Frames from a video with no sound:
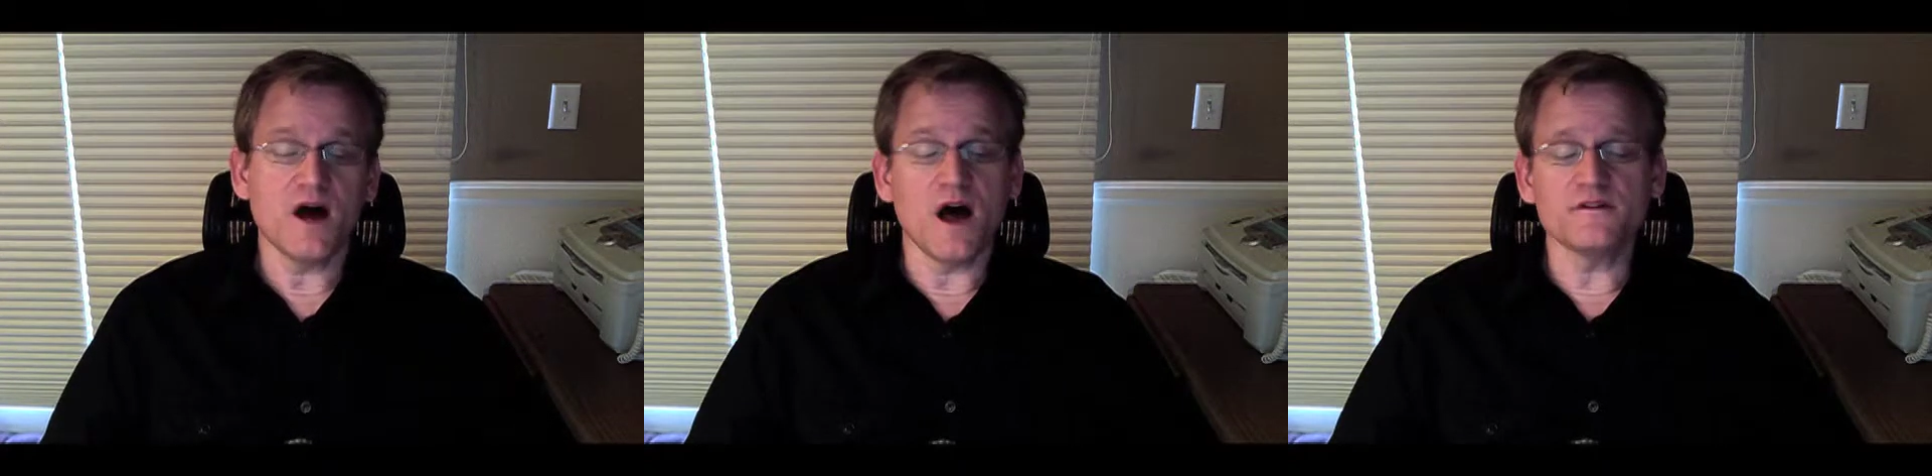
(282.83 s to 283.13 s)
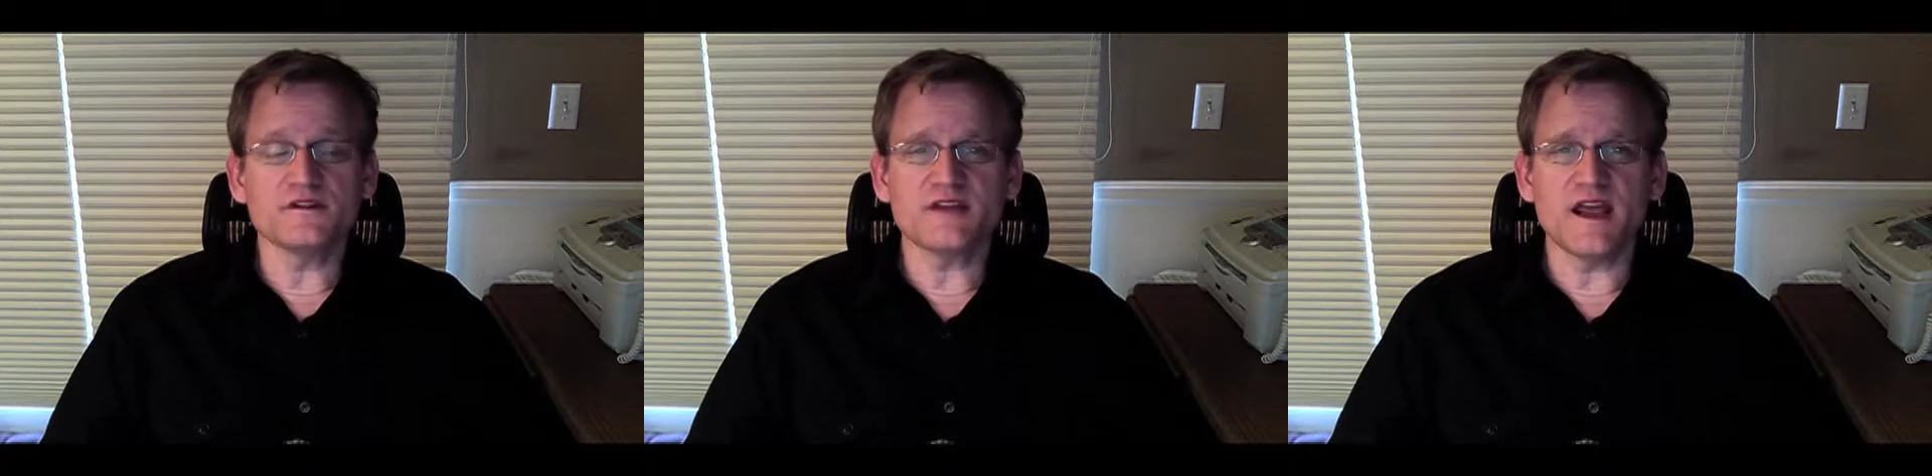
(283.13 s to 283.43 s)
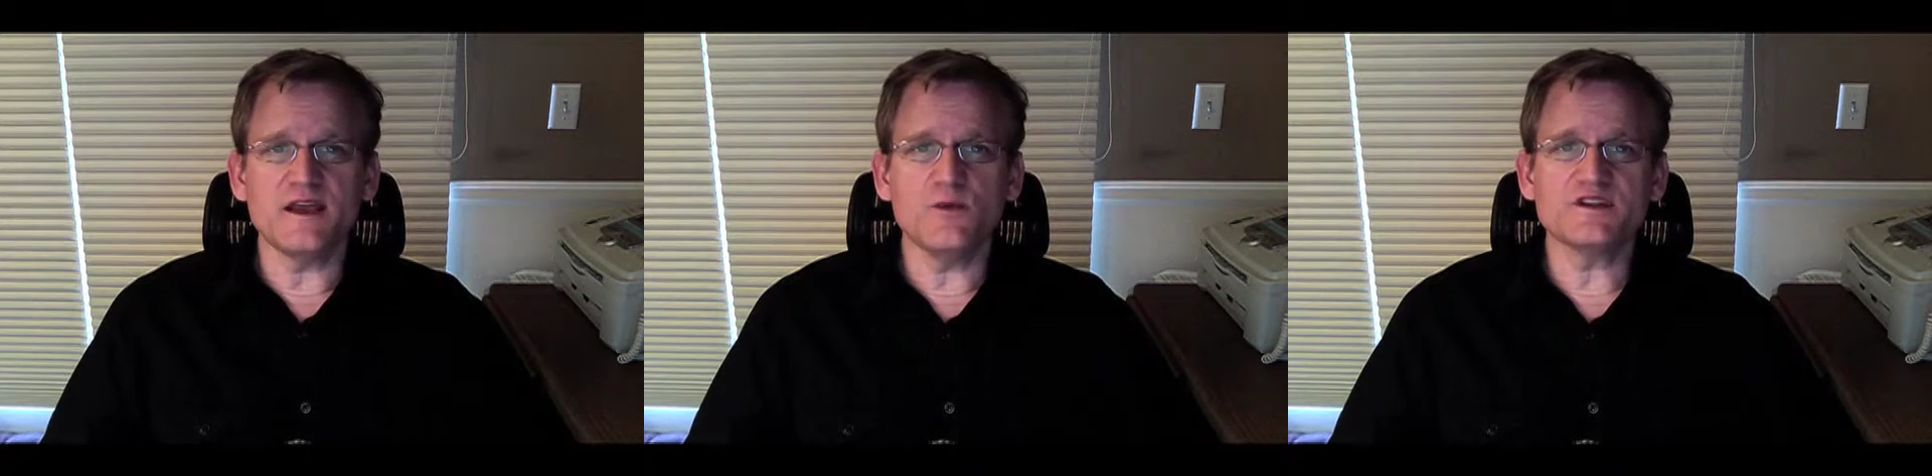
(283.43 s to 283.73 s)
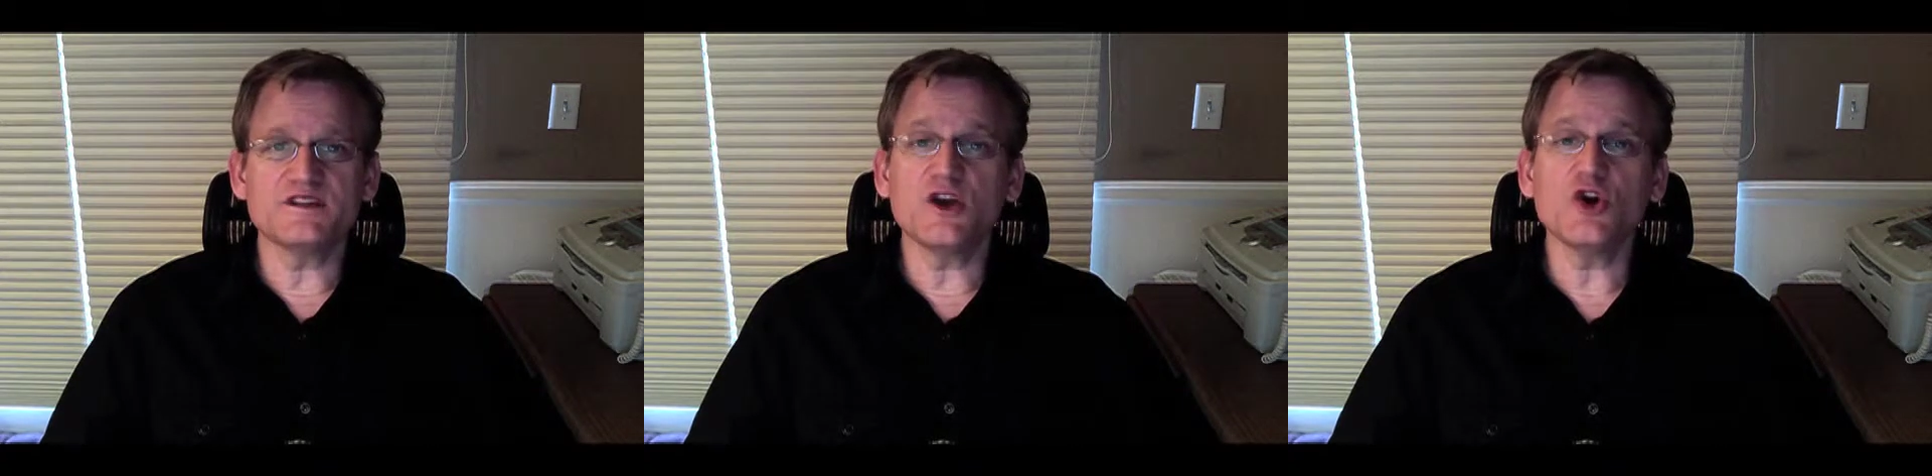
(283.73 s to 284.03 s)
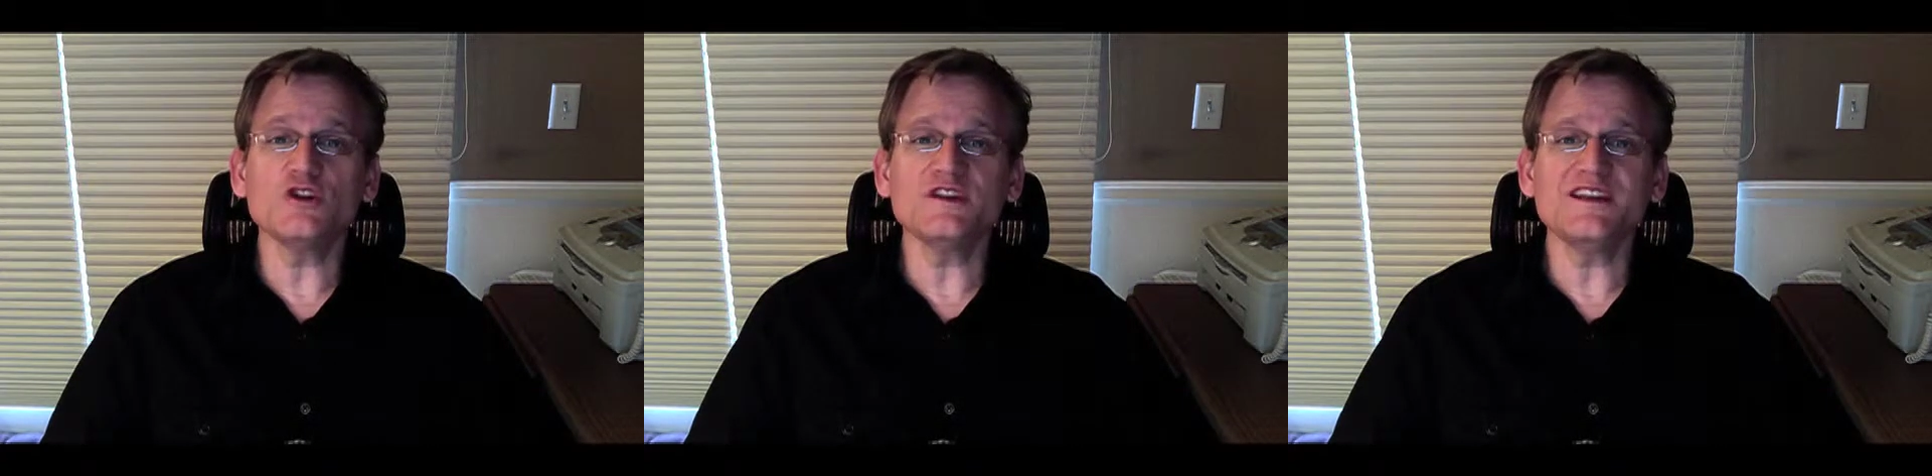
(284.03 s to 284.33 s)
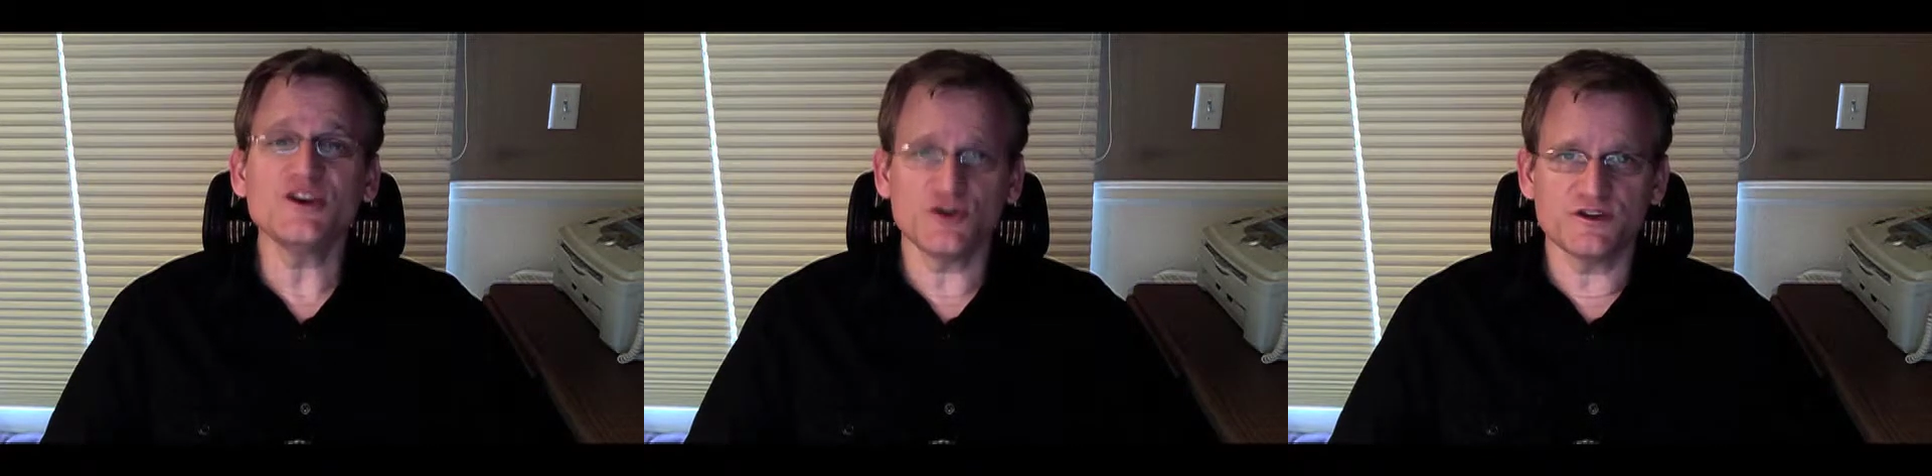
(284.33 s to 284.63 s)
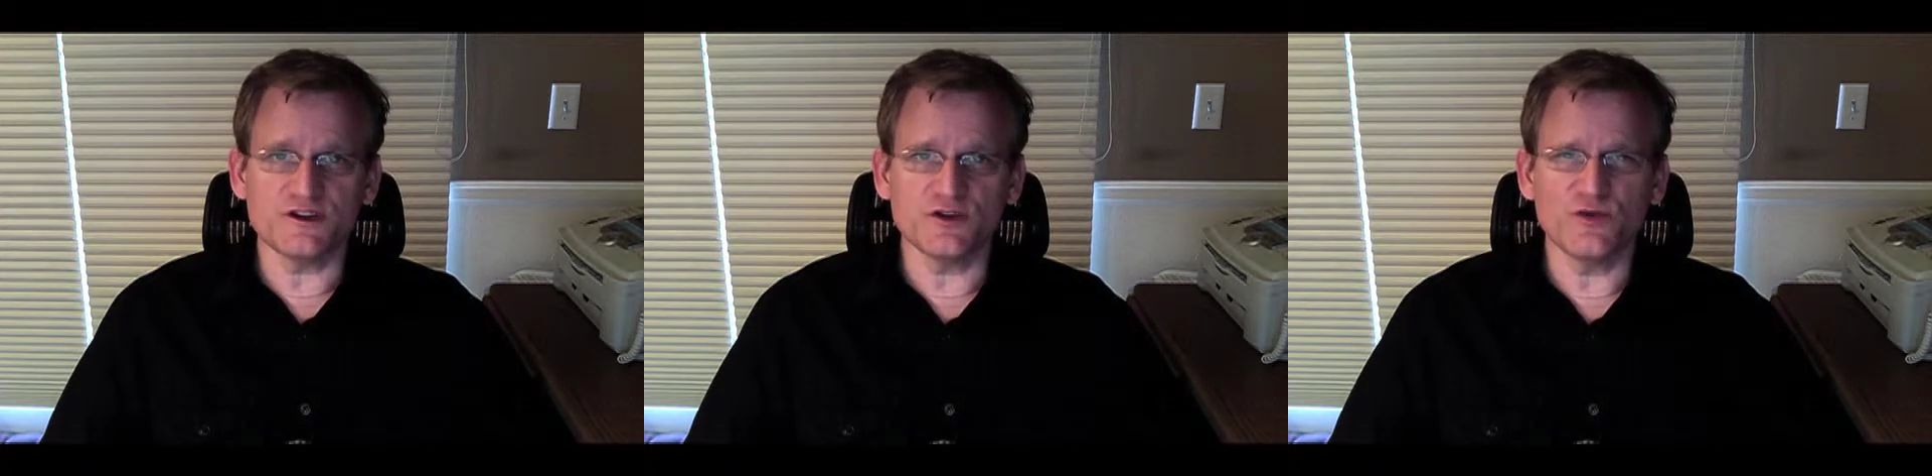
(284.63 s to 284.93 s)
Others say he was Tukulti-Ninurta who